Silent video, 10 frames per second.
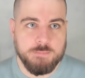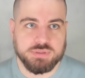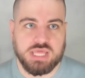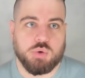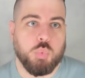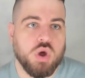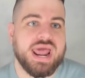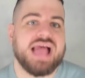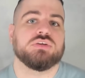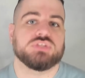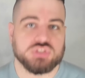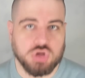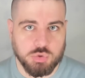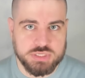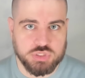But, like, what else
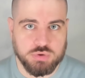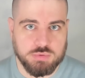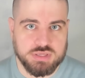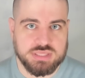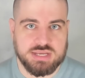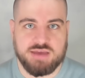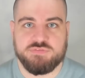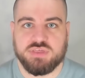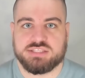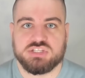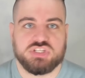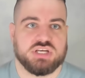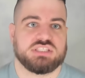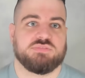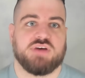are we doing with it? I feel like to
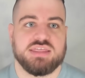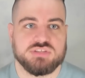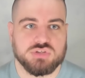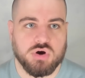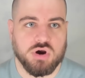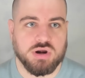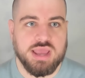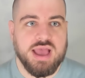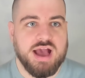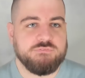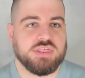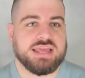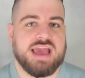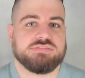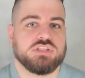justify this card, I feel
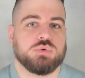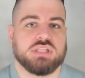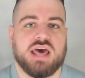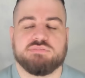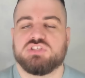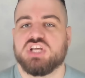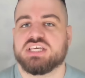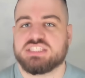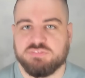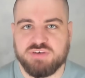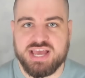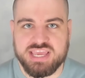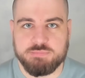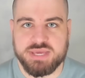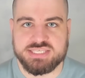like I have to do a lot of
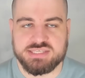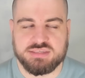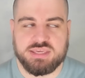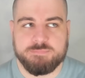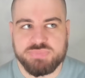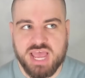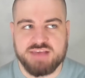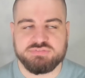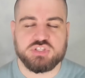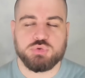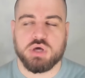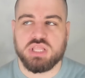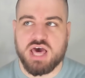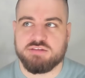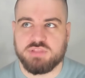justifying, basically. I have to do a
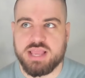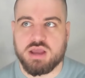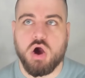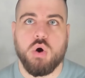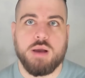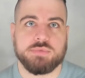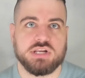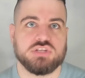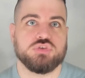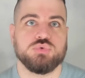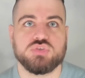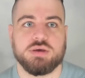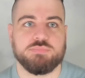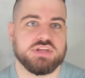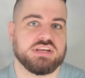lot of, like, oh, I'm going to do
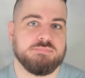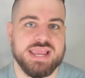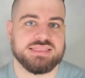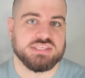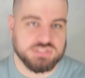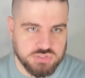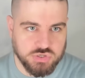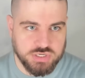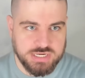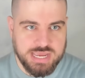something to make this good.